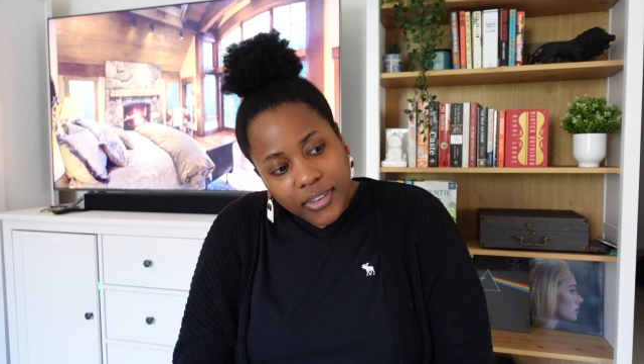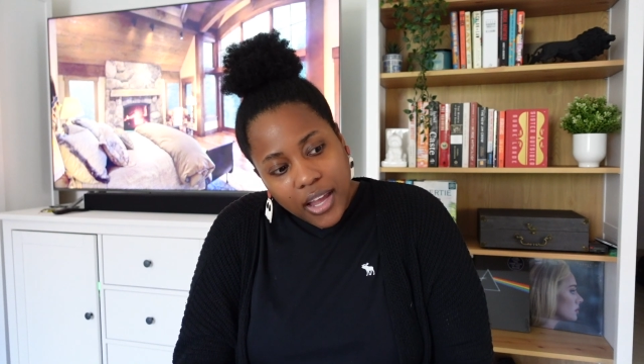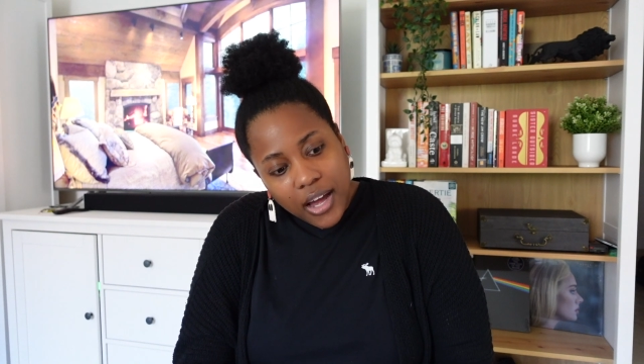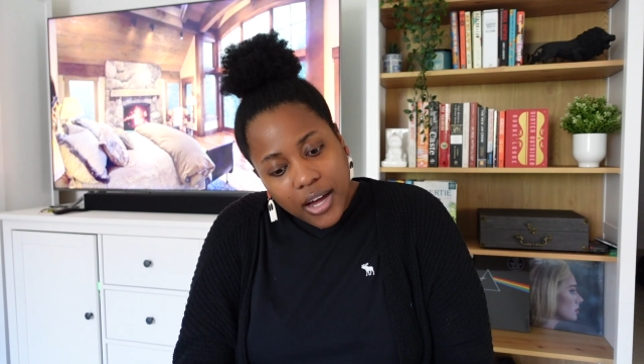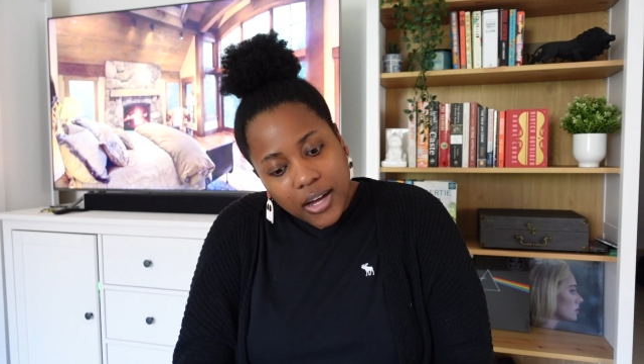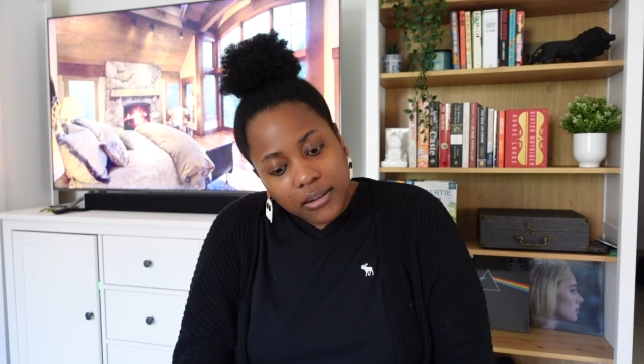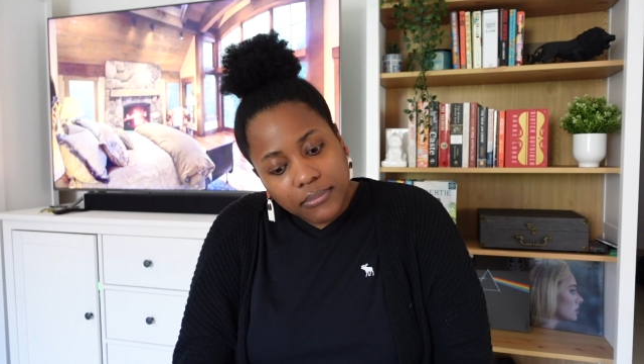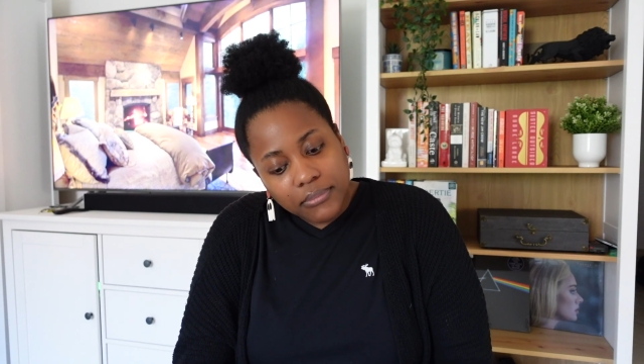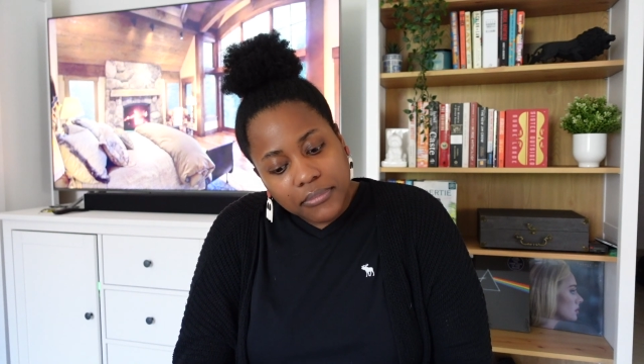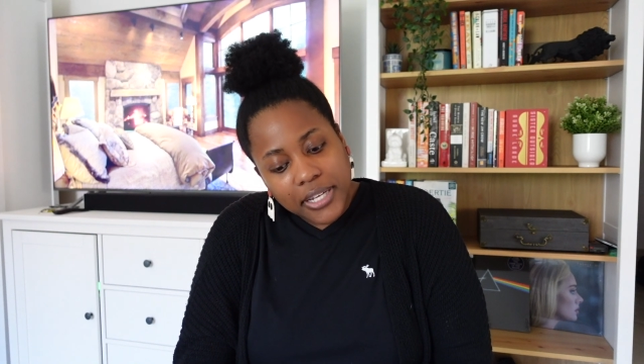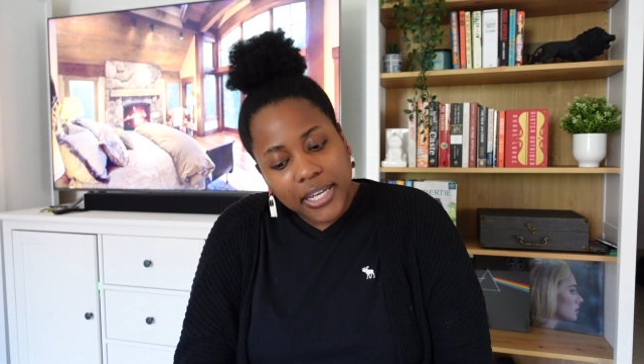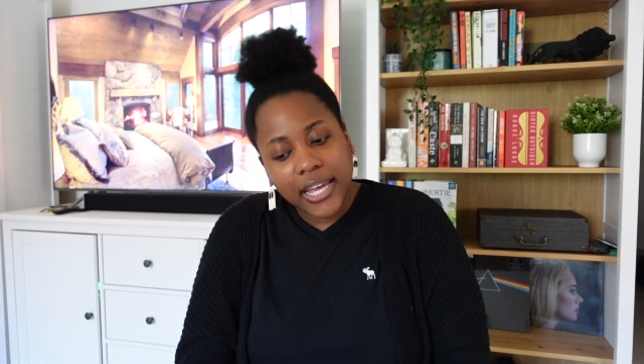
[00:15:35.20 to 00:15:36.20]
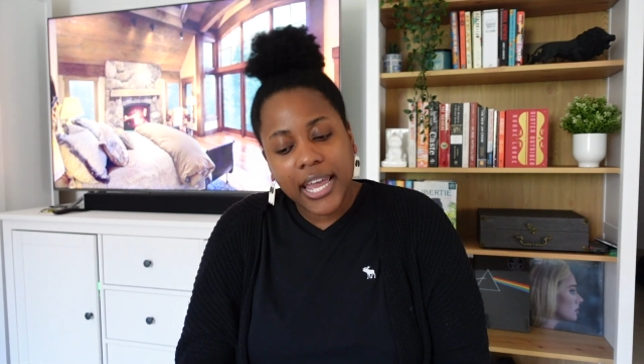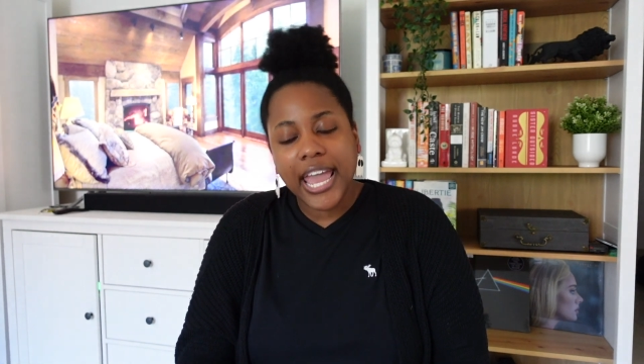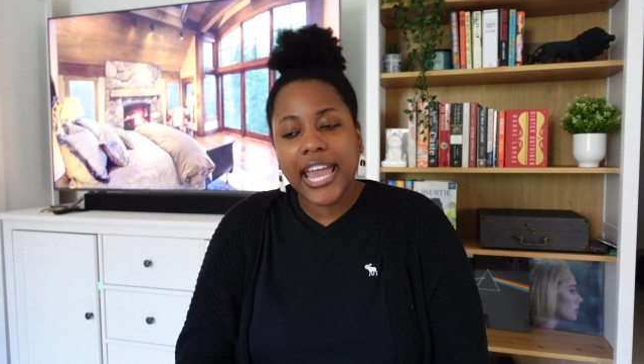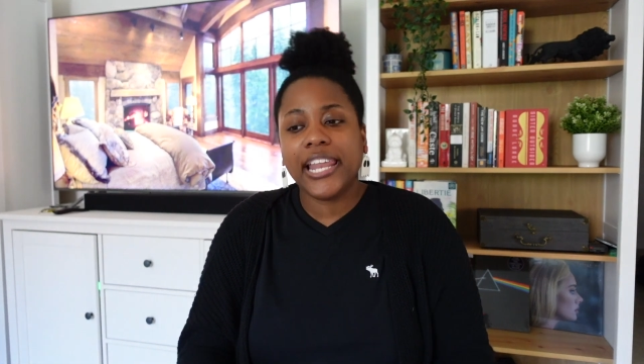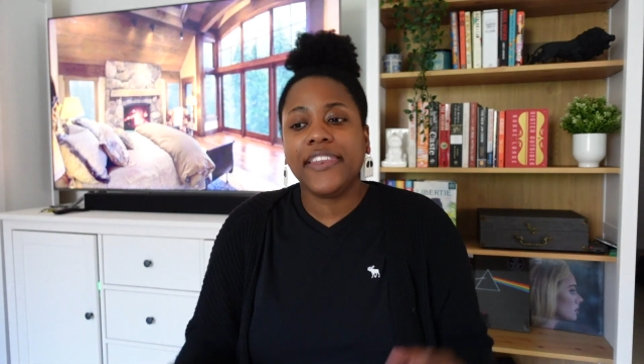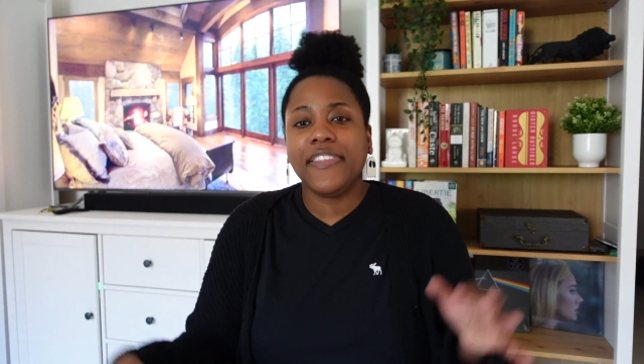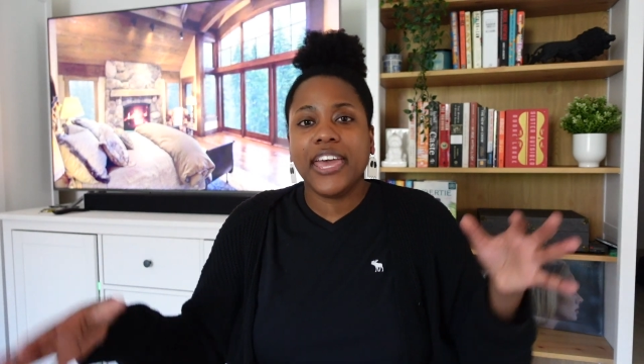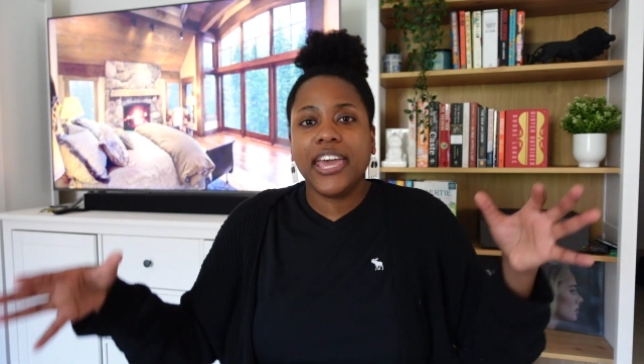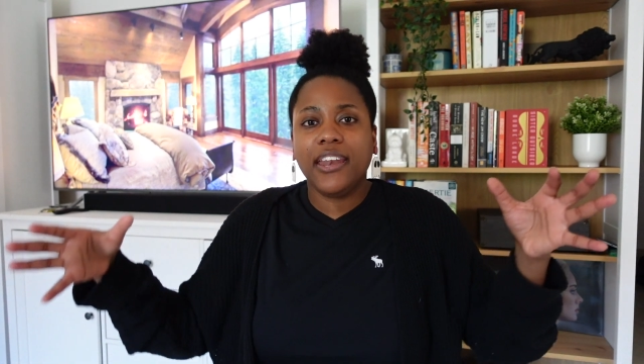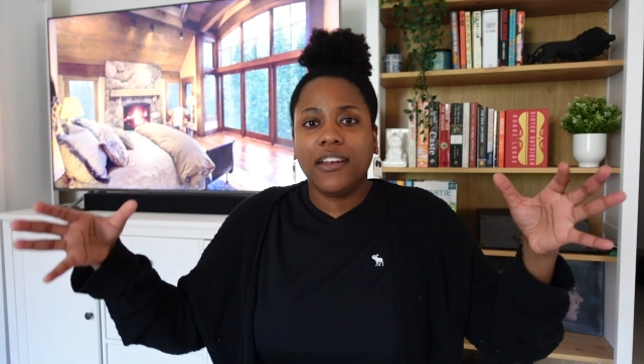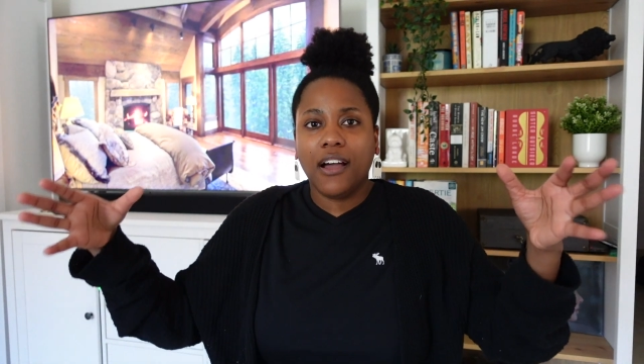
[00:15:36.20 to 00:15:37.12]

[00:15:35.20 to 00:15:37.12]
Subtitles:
And then,